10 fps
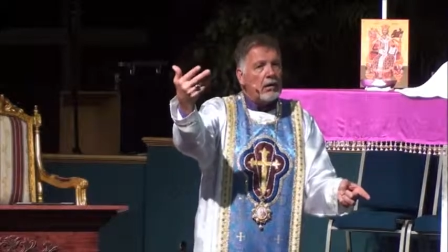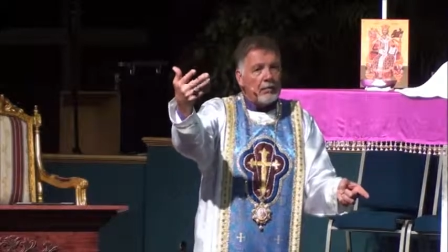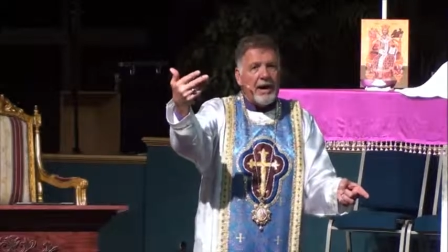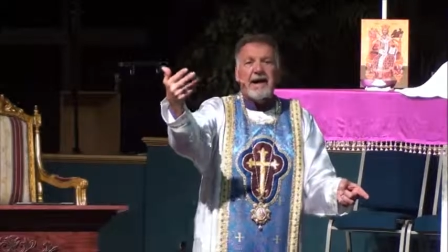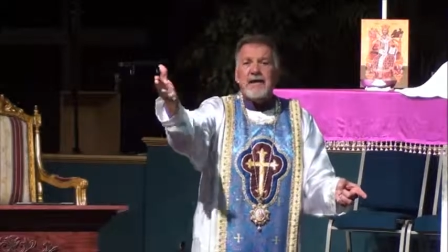
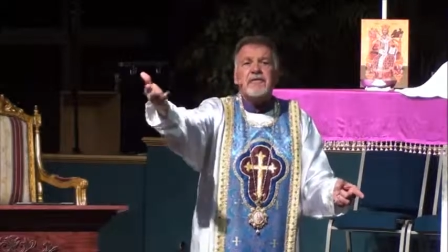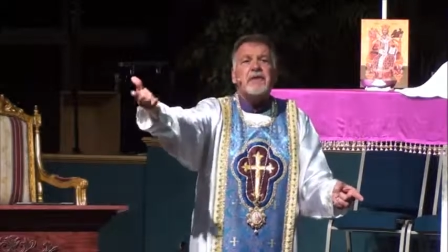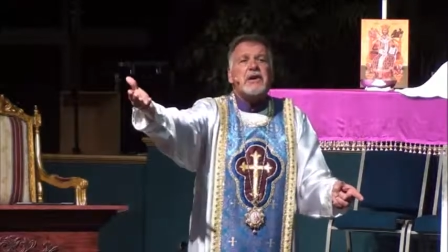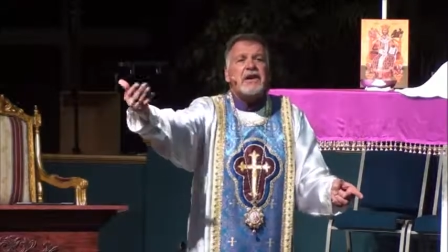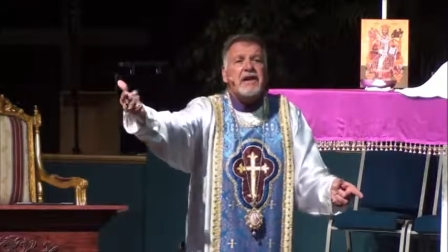my
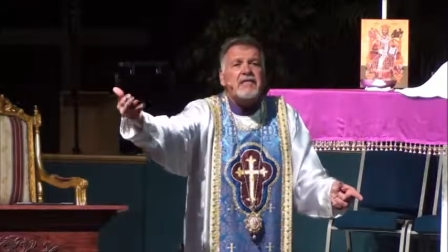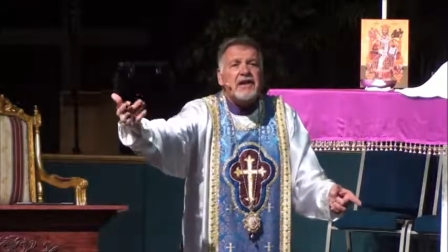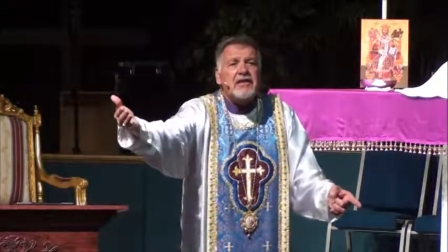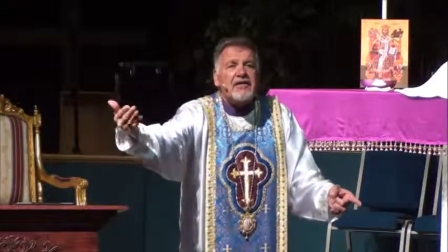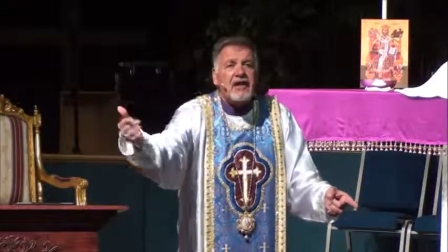
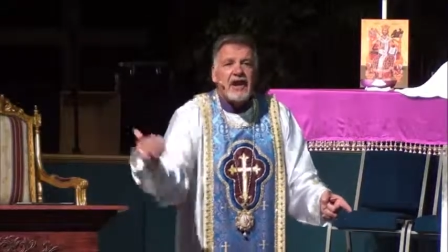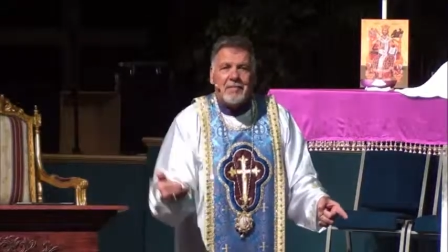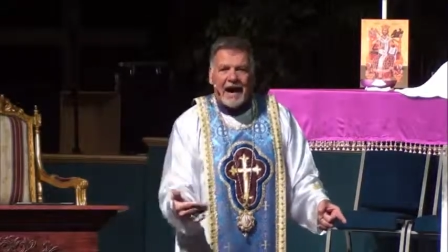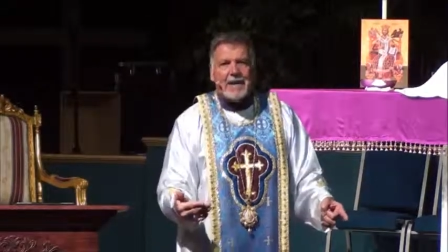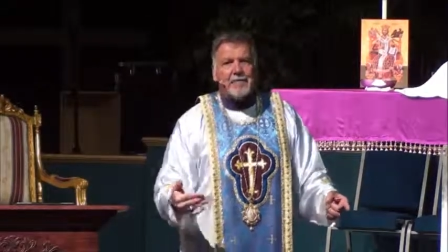unforgiveness,
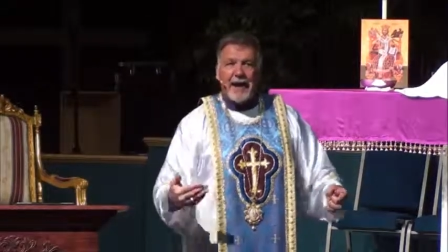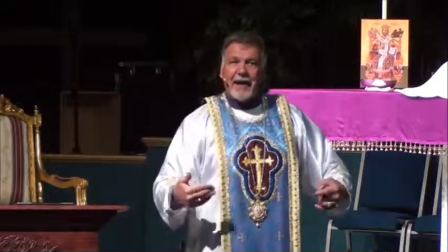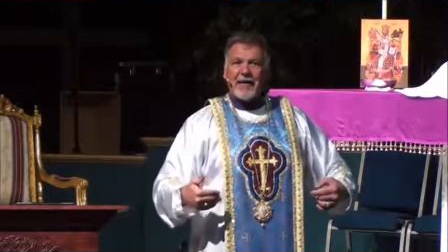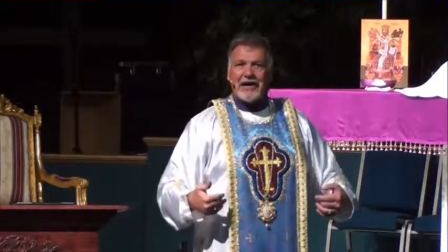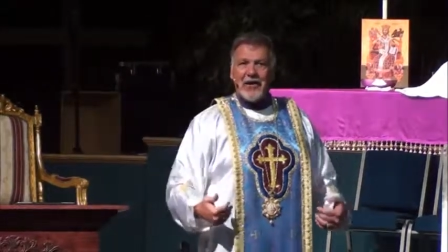my
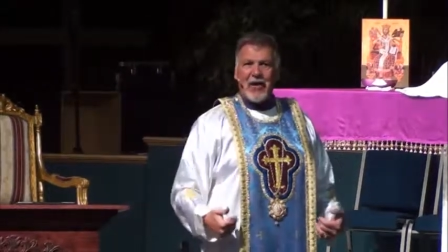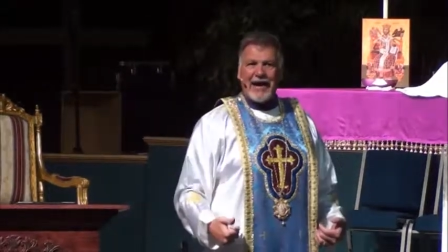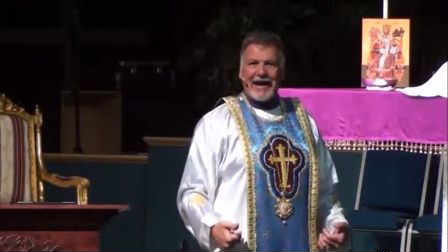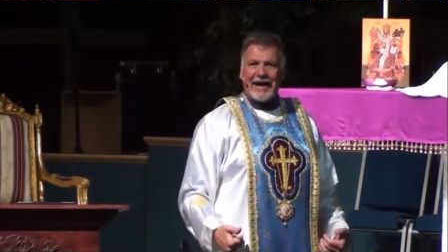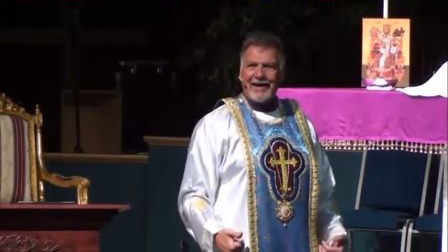
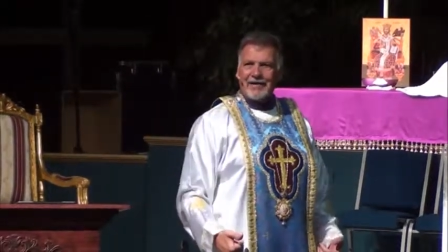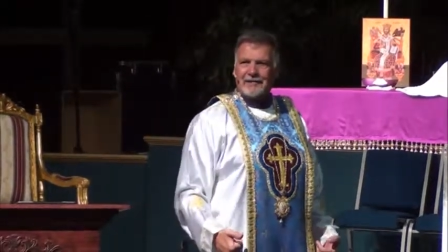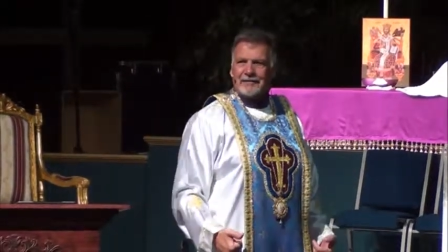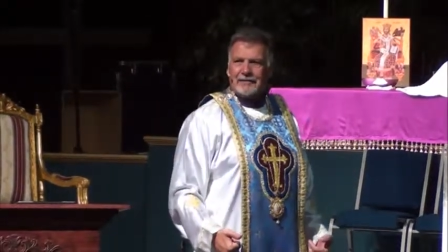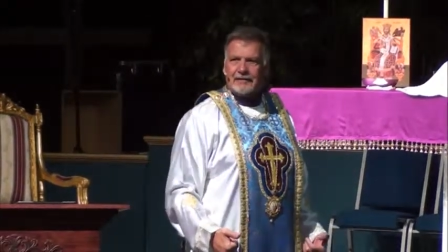paranoia.
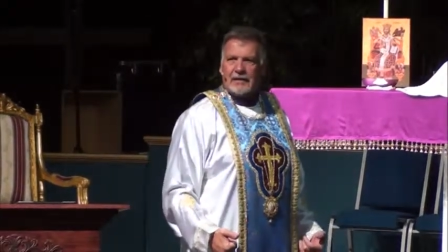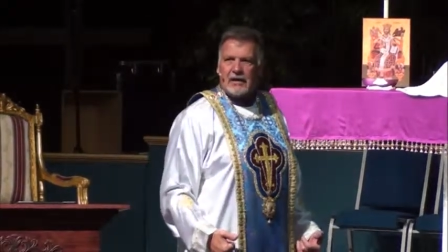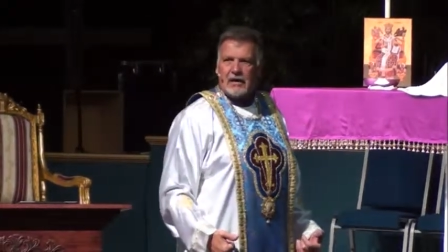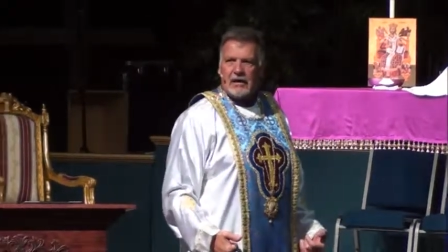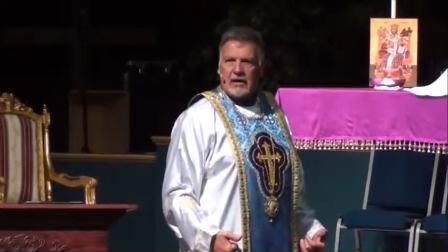
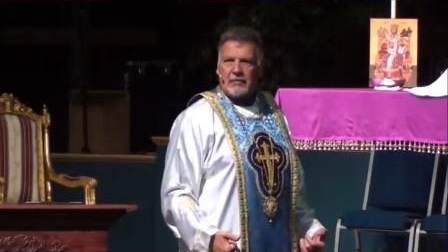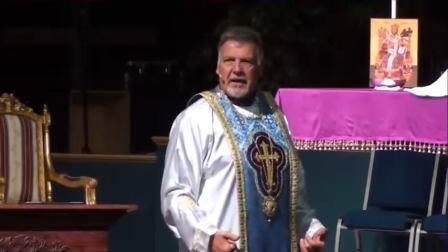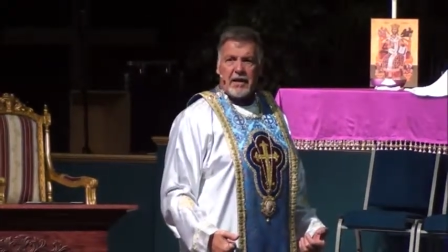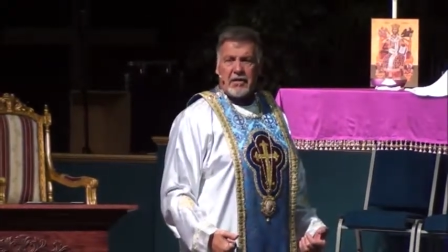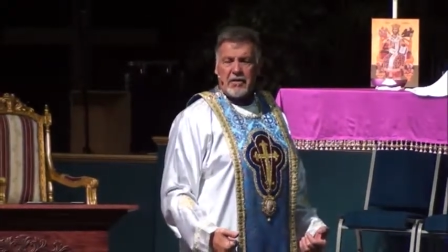
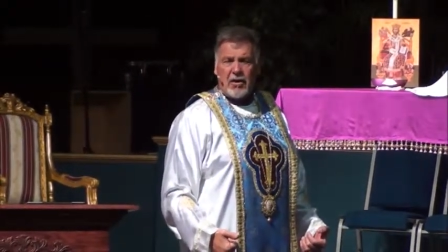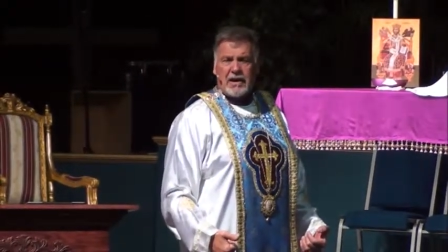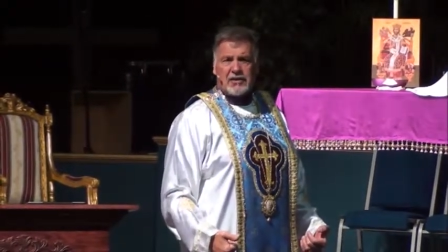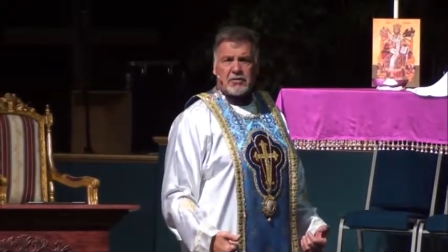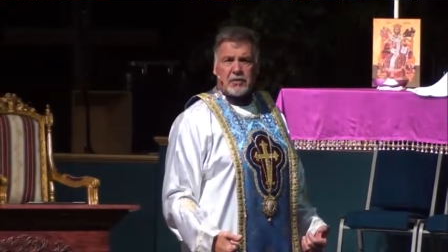Paranoia
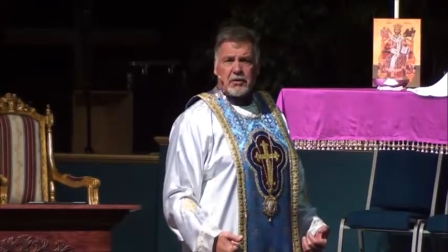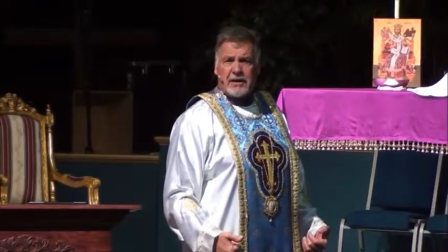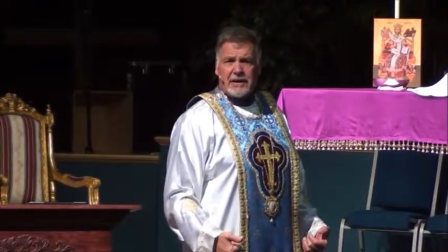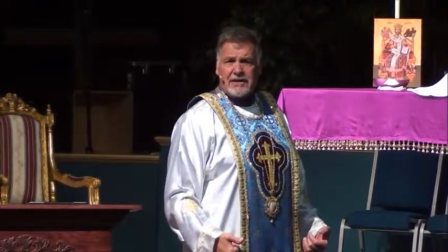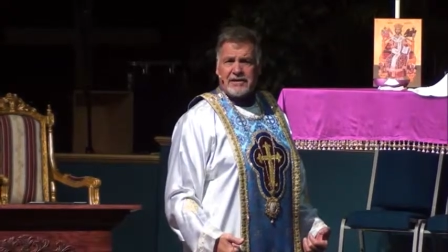is
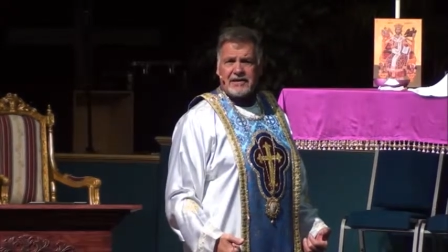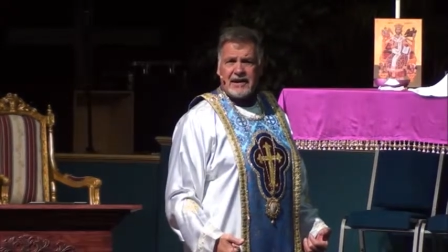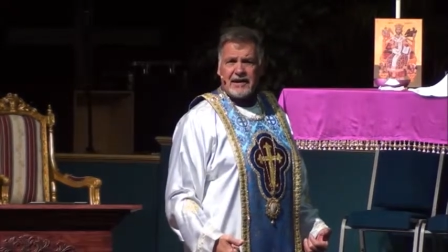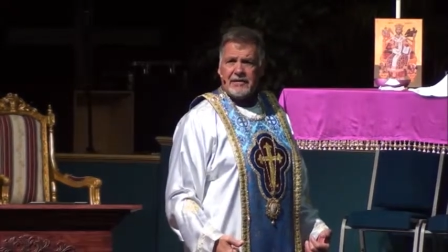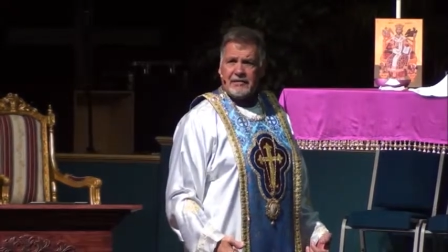rooted in sin.